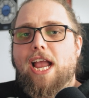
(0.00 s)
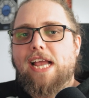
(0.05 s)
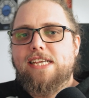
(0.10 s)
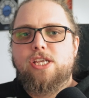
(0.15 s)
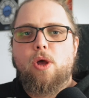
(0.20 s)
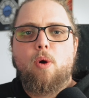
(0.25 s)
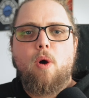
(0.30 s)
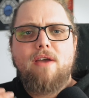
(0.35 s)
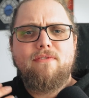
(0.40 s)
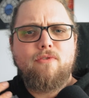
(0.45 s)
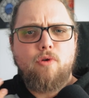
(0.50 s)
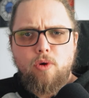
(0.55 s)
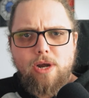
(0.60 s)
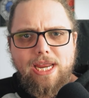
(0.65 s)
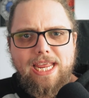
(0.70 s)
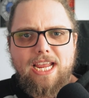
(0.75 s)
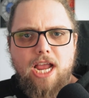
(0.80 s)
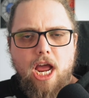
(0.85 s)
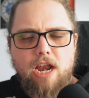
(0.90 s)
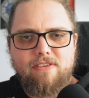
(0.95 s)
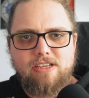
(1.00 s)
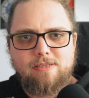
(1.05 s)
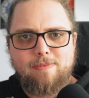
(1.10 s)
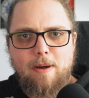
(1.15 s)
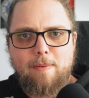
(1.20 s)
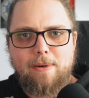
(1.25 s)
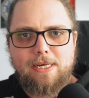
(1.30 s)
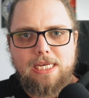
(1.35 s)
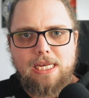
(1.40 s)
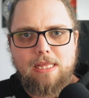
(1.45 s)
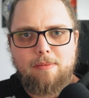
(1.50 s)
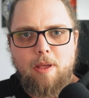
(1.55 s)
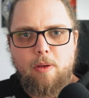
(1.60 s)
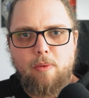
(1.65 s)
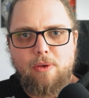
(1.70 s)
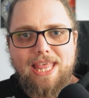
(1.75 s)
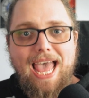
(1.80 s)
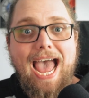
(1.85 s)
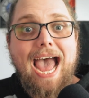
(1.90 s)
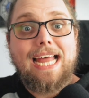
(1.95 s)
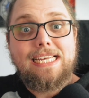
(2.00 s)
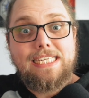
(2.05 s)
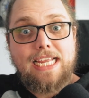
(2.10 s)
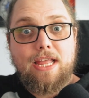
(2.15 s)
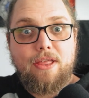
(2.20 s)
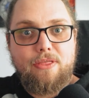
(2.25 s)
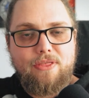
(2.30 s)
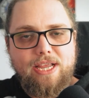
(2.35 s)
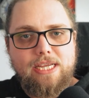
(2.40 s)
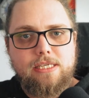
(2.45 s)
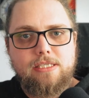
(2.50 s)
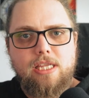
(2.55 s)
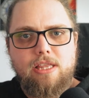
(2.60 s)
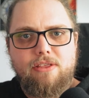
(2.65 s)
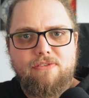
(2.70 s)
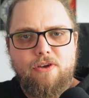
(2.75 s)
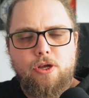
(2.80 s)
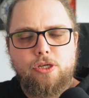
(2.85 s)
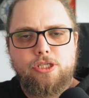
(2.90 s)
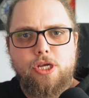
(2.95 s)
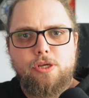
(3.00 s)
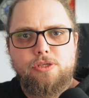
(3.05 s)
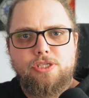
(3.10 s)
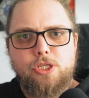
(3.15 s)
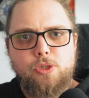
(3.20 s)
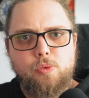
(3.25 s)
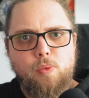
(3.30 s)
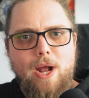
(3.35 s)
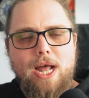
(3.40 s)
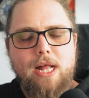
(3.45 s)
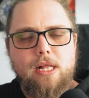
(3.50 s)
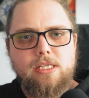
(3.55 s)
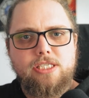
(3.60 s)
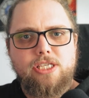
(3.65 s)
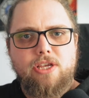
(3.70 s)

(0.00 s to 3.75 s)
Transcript: okay, so I've already kind of experimented a little bit with adding things to the photos as well.